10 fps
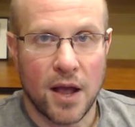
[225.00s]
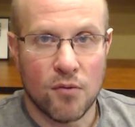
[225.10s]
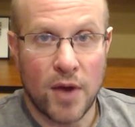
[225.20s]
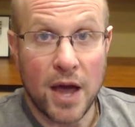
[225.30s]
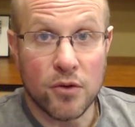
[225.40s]

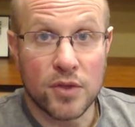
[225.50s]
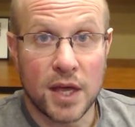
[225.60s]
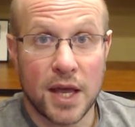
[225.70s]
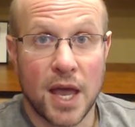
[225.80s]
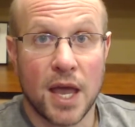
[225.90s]
rather
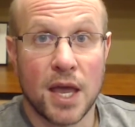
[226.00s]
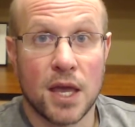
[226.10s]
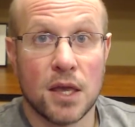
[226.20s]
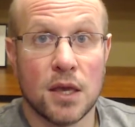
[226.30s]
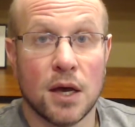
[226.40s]
than
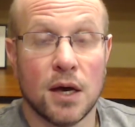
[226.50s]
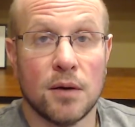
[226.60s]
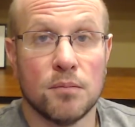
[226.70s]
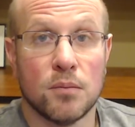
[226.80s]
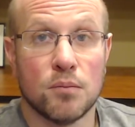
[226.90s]
a
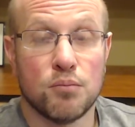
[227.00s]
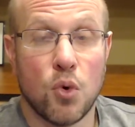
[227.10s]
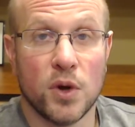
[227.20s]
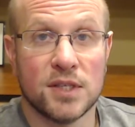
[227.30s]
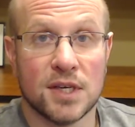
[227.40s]

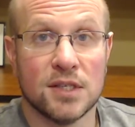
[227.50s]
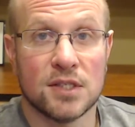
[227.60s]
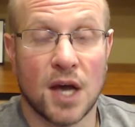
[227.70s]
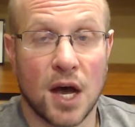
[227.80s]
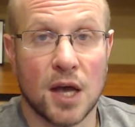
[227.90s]

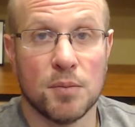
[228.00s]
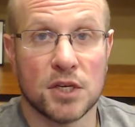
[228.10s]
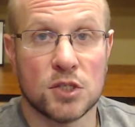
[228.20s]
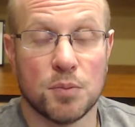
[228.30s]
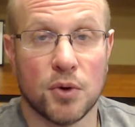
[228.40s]
point-in-time
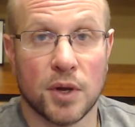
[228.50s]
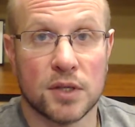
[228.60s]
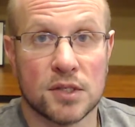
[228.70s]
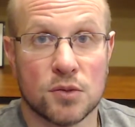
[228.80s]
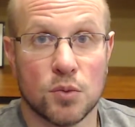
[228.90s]

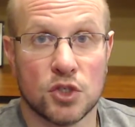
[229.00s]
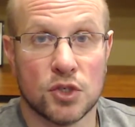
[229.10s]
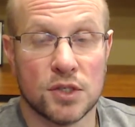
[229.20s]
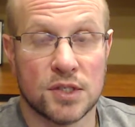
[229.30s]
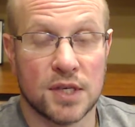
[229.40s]
experience, which
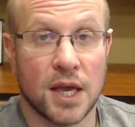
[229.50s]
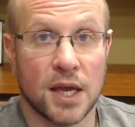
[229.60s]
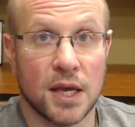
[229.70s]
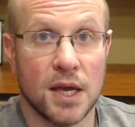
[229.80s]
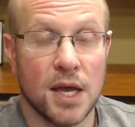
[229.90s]
is,
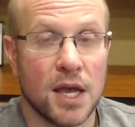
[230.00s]
say,